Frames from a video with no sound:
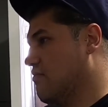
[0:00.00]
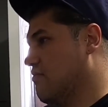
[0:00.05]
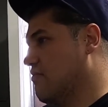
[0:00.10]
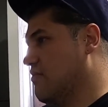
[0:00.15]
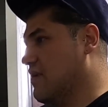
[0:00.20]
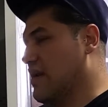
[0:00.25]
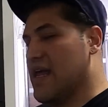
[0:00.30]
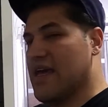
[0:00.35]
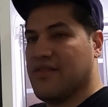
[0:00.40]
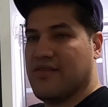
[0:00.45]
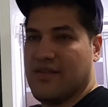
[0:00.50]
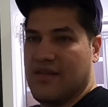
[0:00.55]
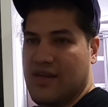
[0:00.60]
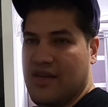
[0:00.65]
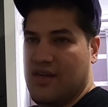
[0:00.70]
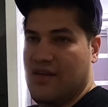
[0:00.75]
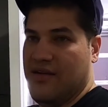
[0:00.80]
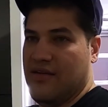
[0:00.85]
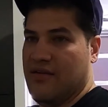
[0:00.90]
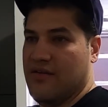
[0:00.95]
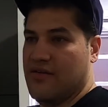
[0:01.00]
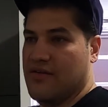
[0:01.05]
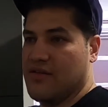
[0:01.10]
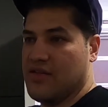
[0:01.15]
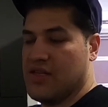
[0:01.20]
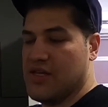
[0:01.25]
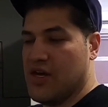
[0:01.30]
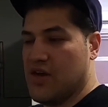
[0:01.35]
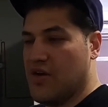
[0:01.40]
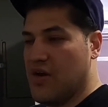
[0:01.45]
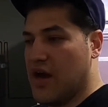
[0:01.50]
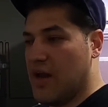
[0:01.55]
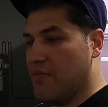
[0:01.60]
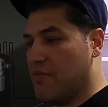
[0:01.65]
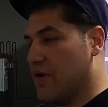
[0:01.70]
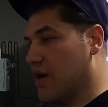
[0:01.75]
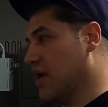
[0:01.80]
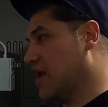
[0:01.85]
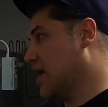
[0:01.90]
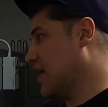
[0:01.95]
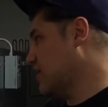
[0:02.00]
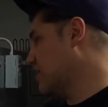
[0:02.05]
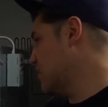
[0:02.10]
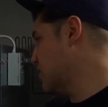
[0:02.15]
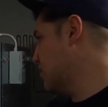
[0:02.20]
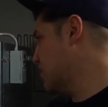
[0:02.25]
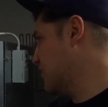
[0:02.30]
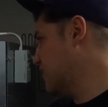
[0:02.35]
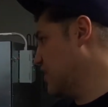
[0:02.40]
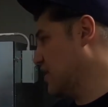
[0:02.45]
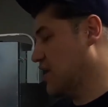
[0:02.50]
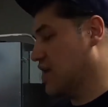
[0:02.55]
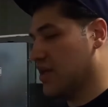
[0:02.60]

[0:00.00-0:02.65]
less than a year. So I barely got the oven,